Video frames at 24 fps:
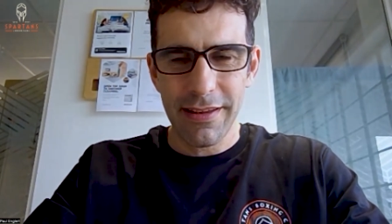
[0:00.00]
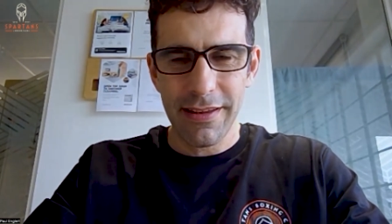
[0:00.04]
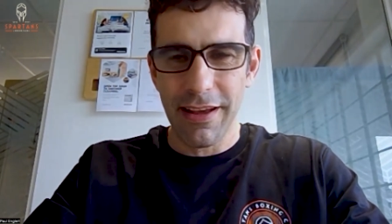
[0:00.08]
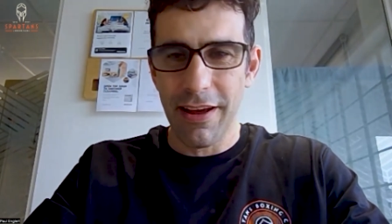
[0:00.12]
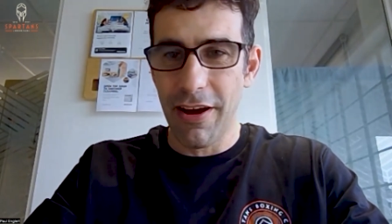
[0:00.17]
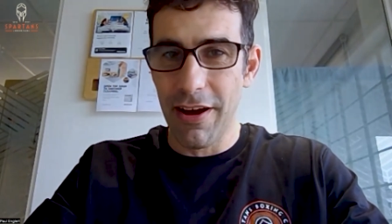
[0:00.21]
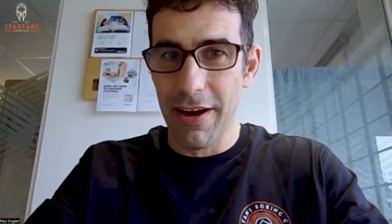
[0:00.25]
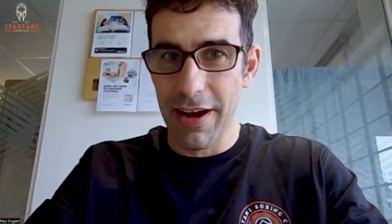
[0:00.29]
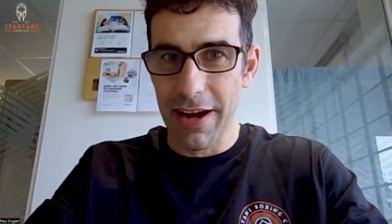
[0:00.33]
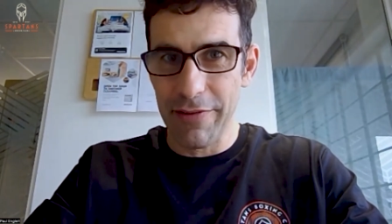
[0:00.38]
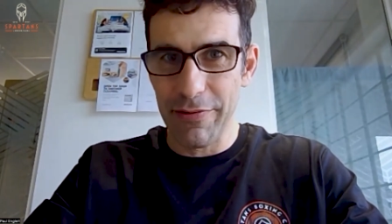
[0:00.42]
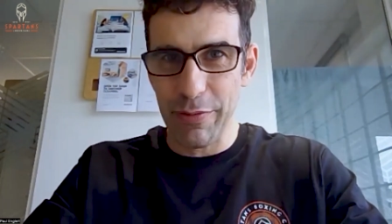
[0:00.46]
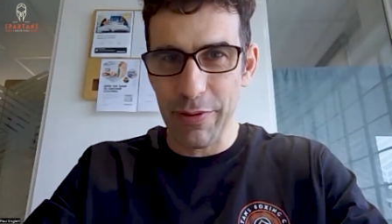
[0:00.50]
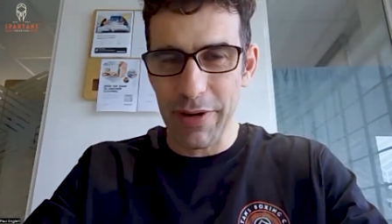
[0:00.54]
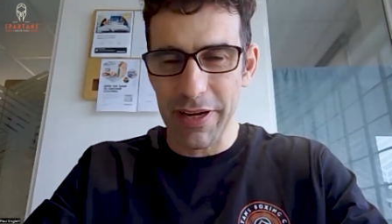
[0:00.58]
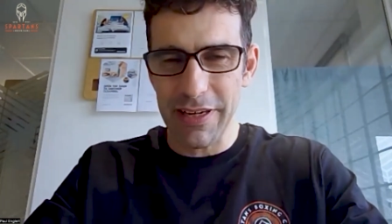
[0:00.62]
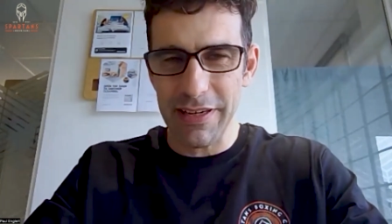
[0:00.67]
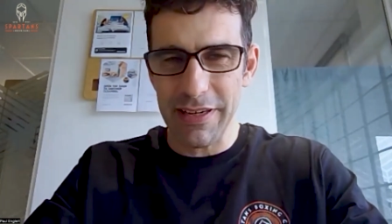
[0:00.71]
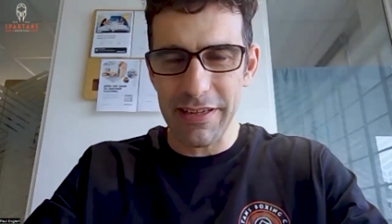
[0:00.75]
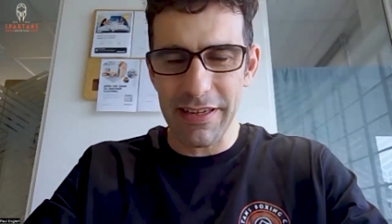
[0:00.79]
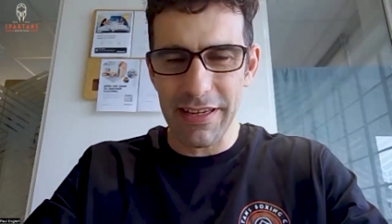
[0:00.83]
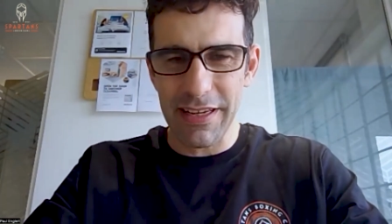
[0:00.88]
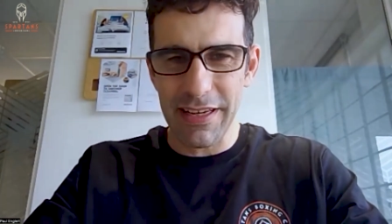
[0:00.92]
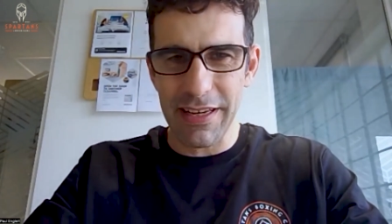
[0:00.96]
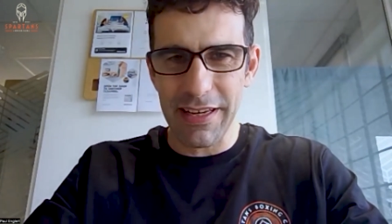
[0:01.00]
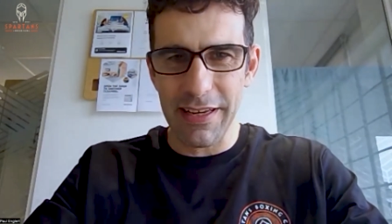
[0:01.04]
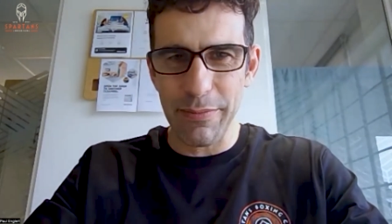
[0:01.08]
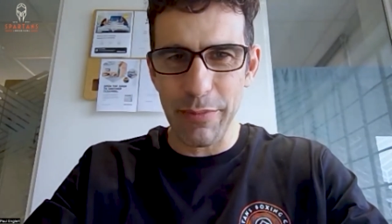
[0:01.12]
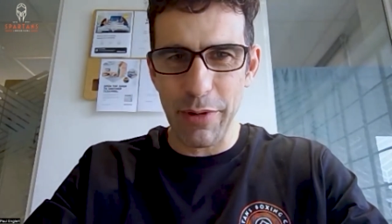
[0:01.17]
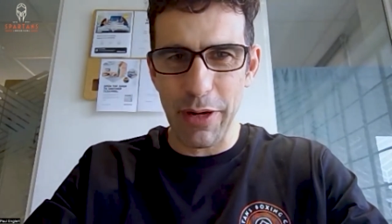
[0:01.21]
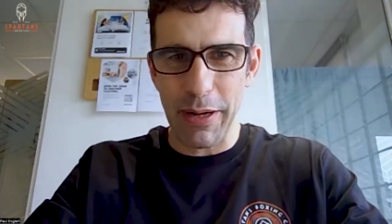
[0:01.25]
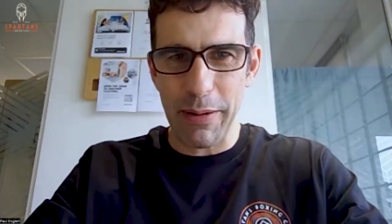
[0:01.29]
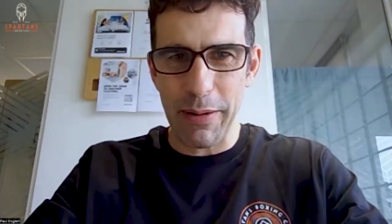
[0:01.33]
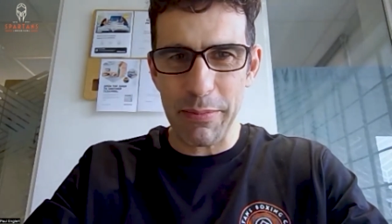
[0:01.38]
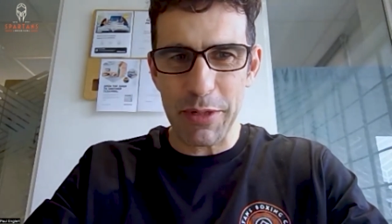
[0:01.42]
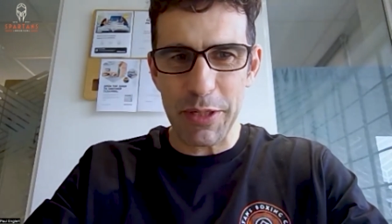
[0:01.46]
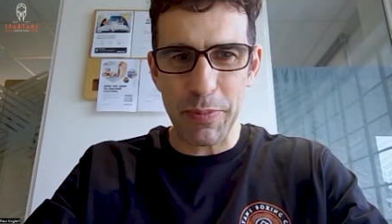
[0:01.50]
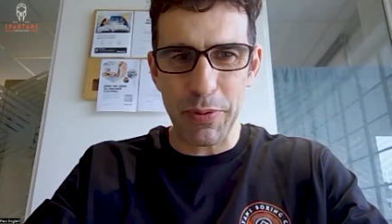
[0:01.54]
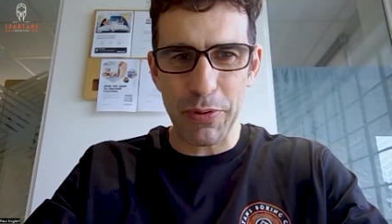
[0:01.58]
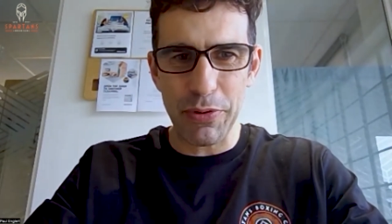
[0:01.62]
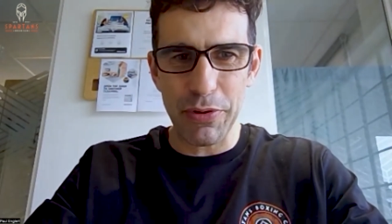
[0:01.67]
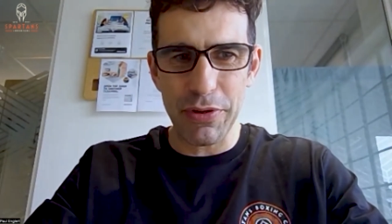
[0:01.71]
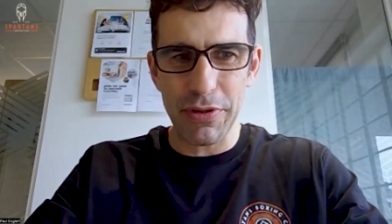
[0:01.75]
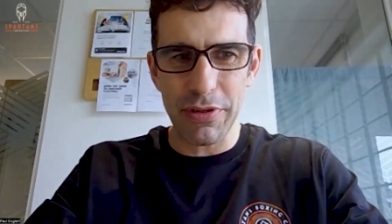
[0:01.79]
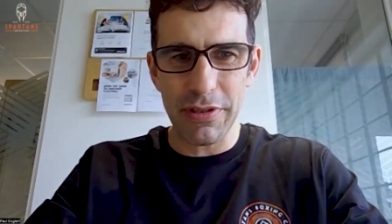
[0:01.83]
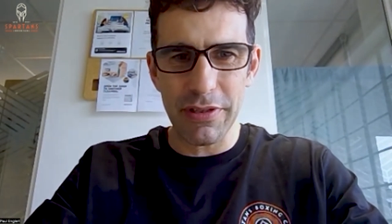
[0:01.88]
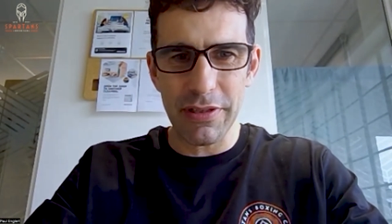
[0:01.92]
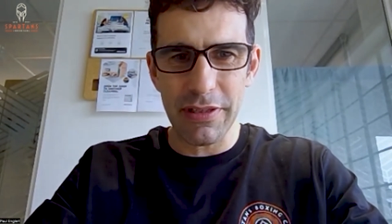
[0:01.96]
Hi, everyone. My name's
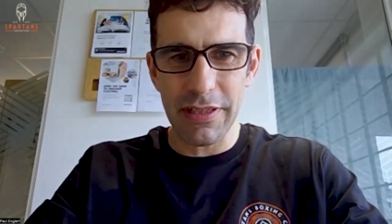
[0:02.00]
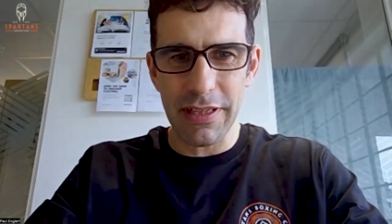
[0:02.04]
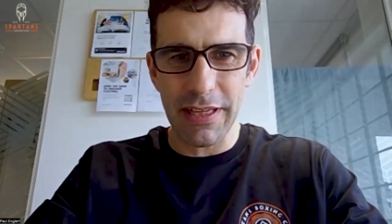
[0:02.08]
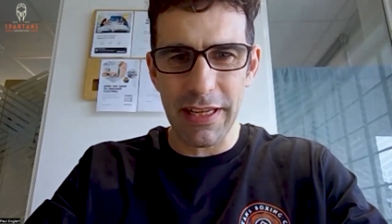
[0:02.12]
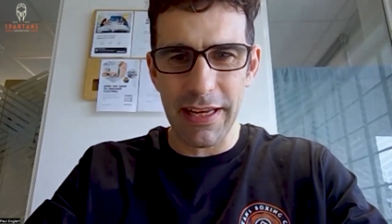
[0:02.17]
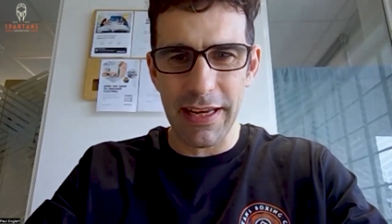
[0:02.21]
Paul.